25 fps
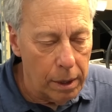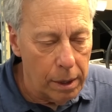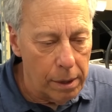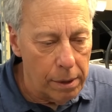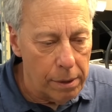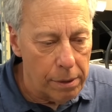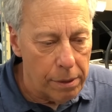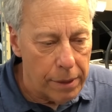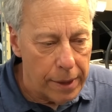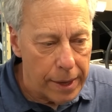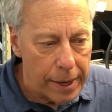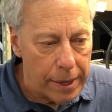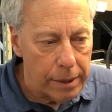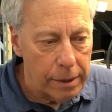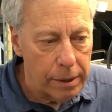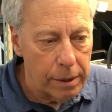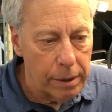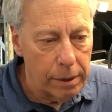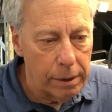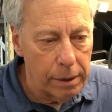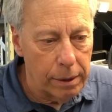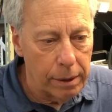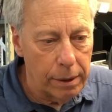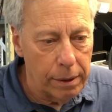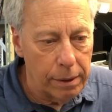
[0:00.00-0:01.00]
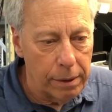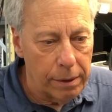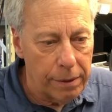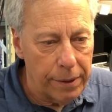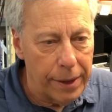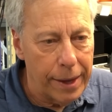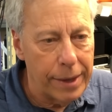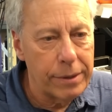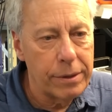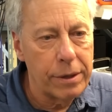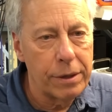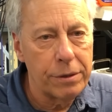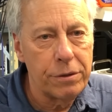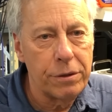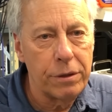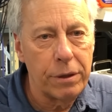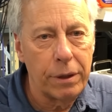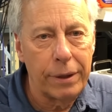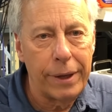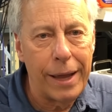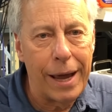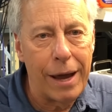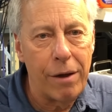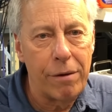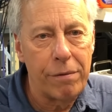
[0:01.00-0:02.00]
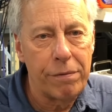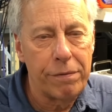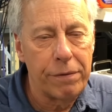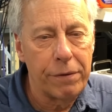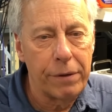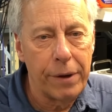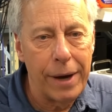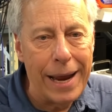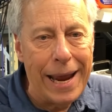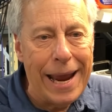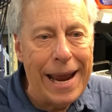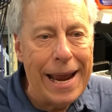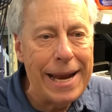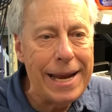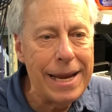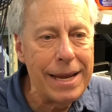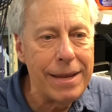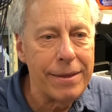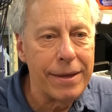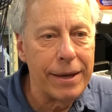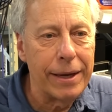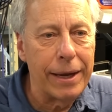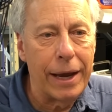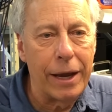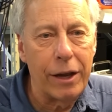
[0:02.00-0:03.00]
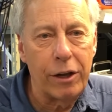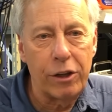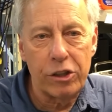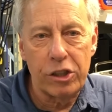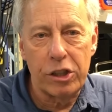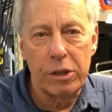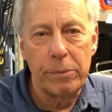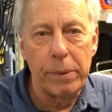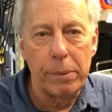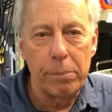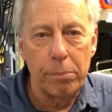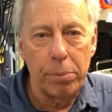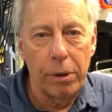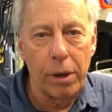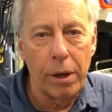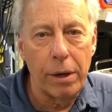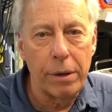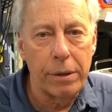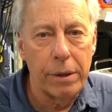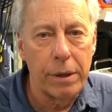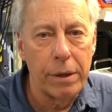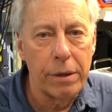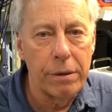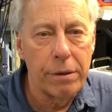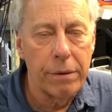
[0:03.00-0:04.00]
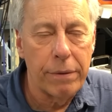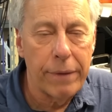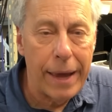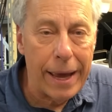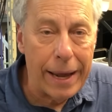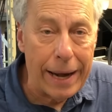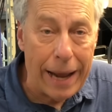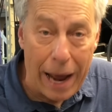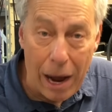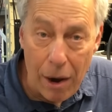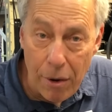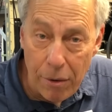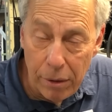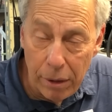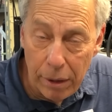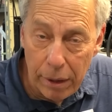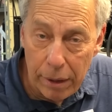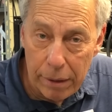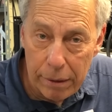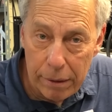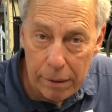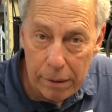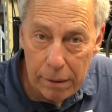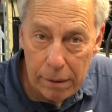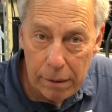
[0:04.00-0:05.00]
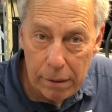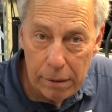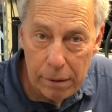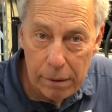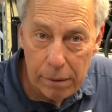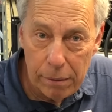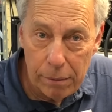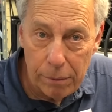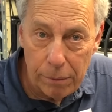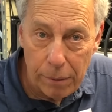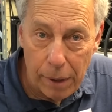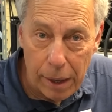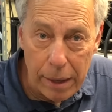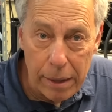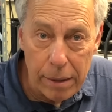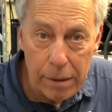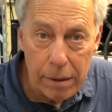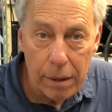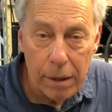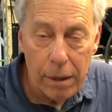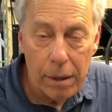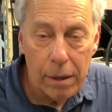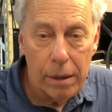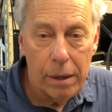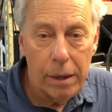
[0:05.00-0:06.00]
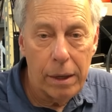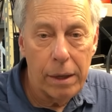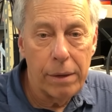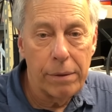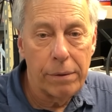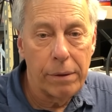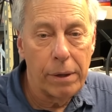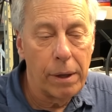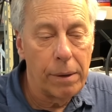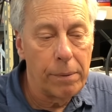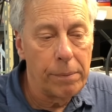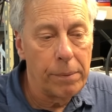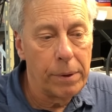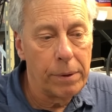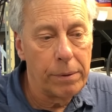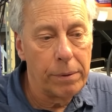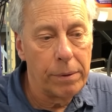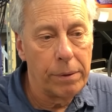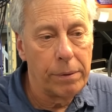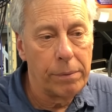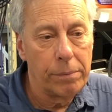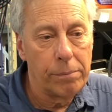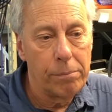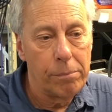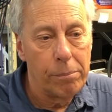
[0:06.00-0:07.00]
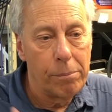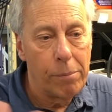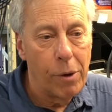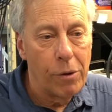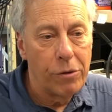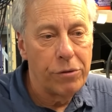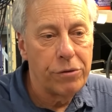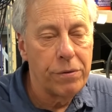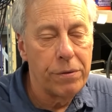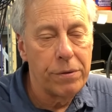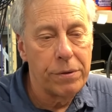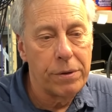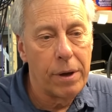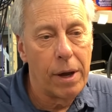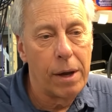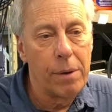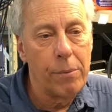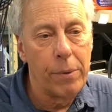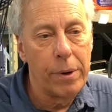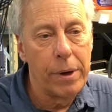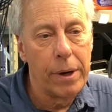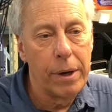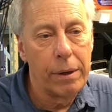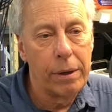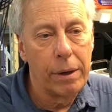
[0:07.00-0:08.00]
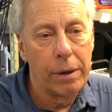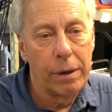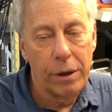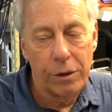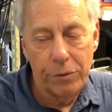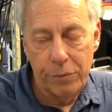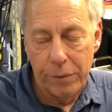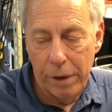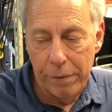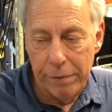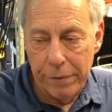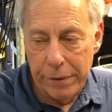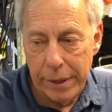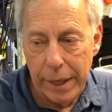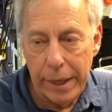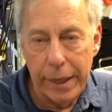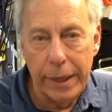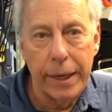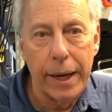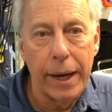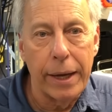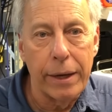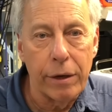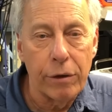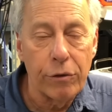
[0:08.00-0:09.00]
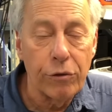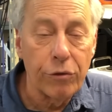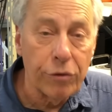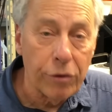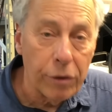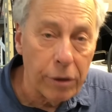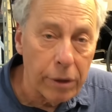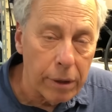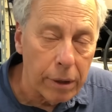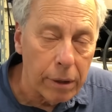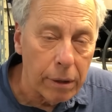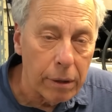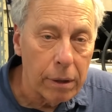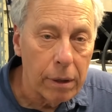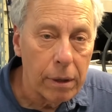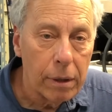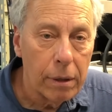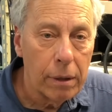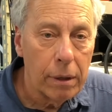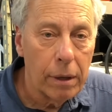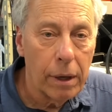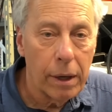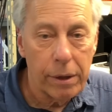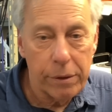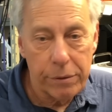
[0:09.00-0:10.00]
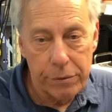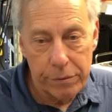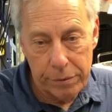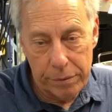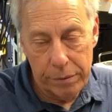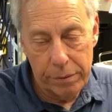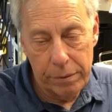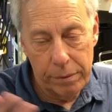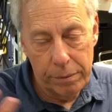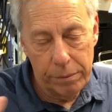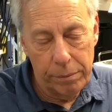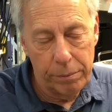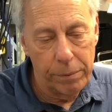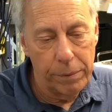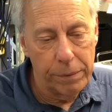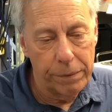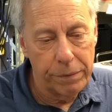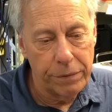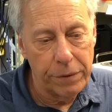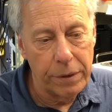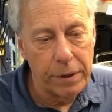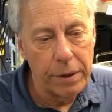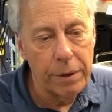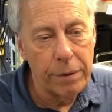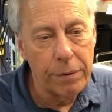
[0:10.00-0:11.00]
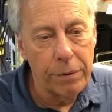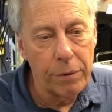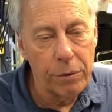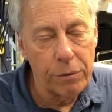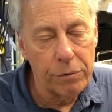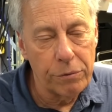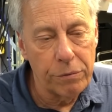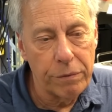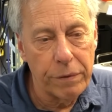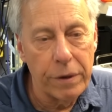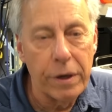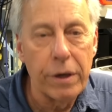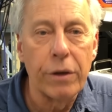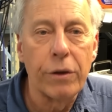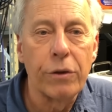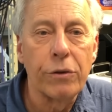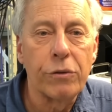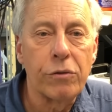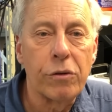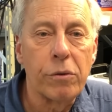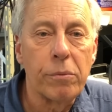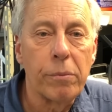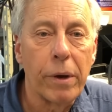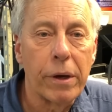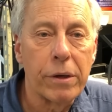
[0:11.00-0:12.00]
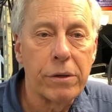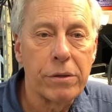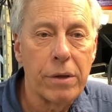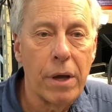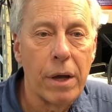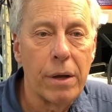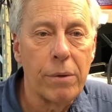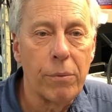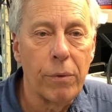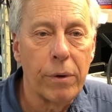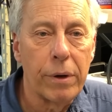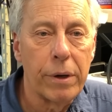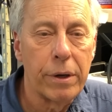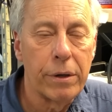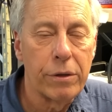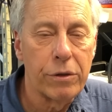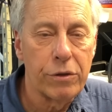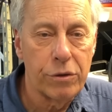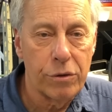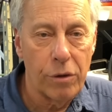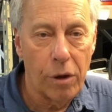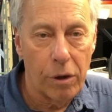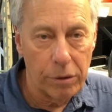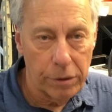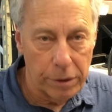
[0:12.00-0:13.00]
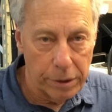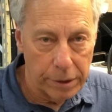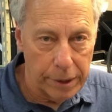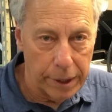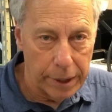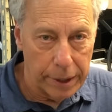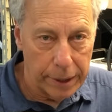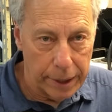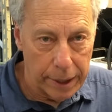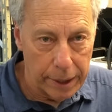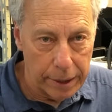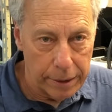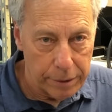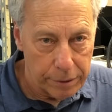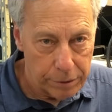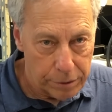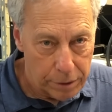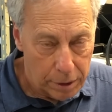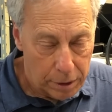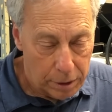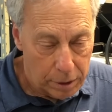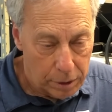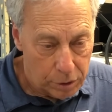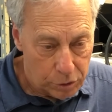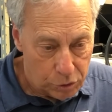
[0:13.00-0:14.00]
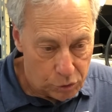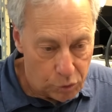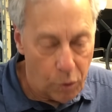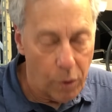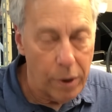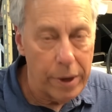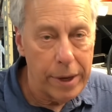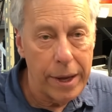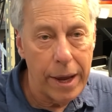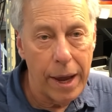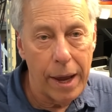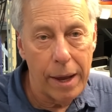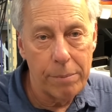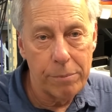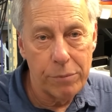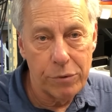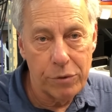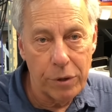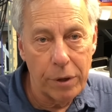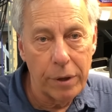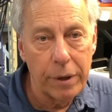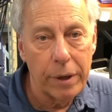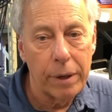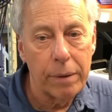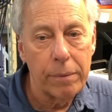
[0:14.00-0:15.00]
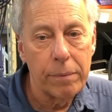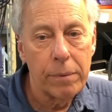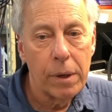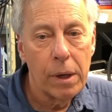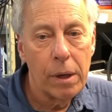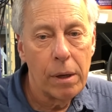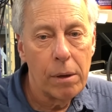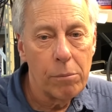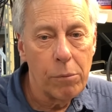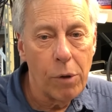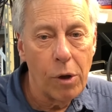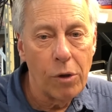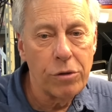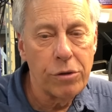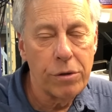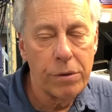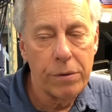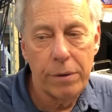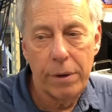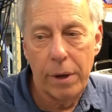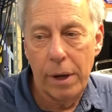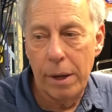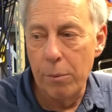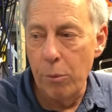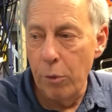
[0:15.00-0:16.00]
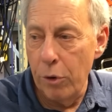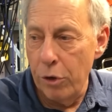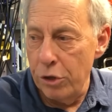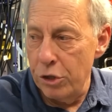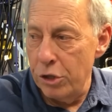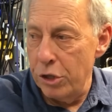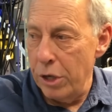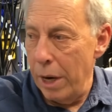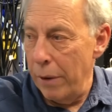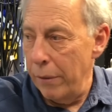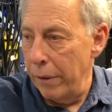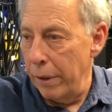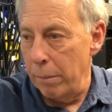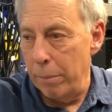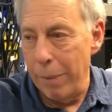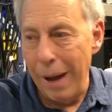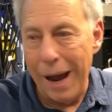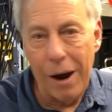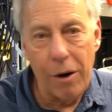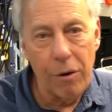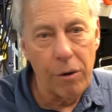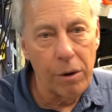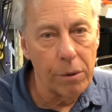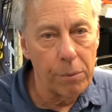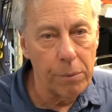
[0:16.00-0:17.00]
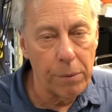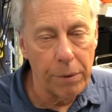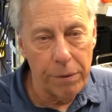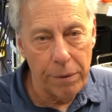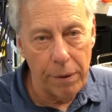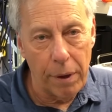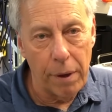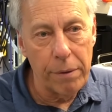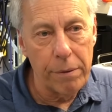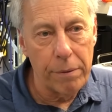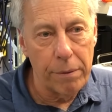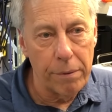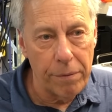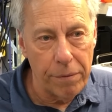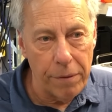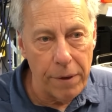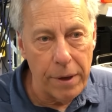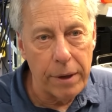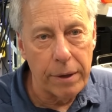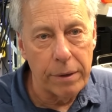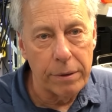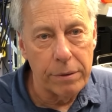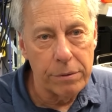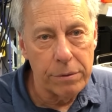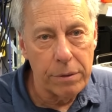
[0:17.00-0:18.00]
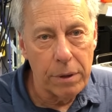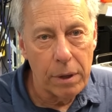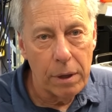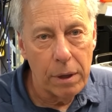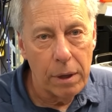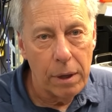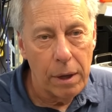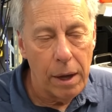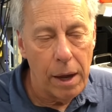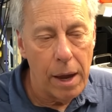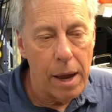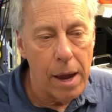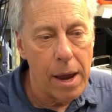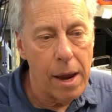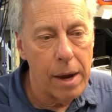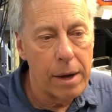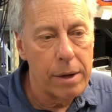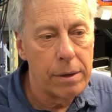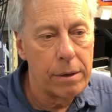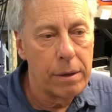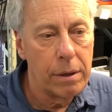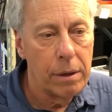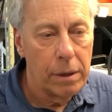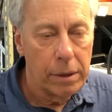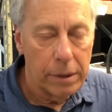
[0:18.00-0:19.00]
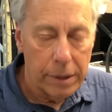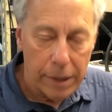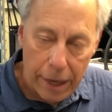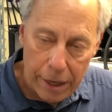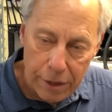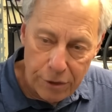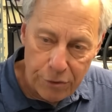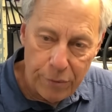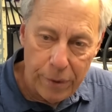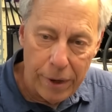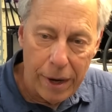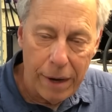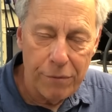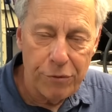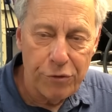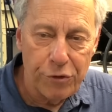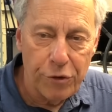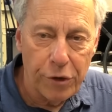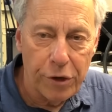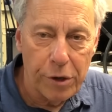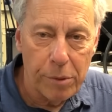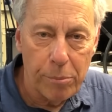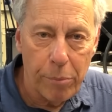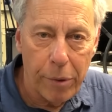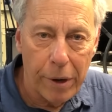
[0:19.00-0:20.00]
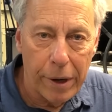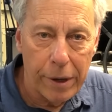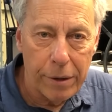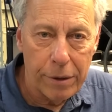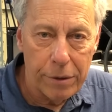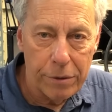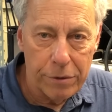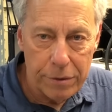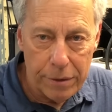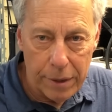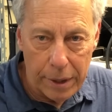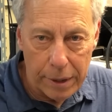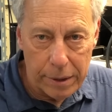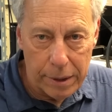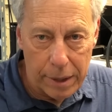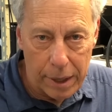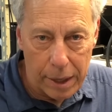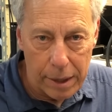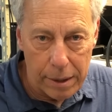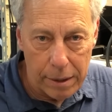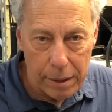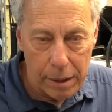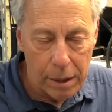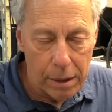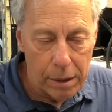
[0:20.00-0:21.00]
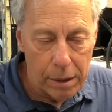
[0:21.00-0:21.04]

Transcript: then that doesn't allow for anything else to be plugged into that outlet right? It, uh, it, it, most of the time, we unless we have a dedicated circuit, as we've seen in those videos from my son where he installed a dedicated 20 amp circuit, most of the time we're sharing power with other things. And yes, we have circuit breakers that can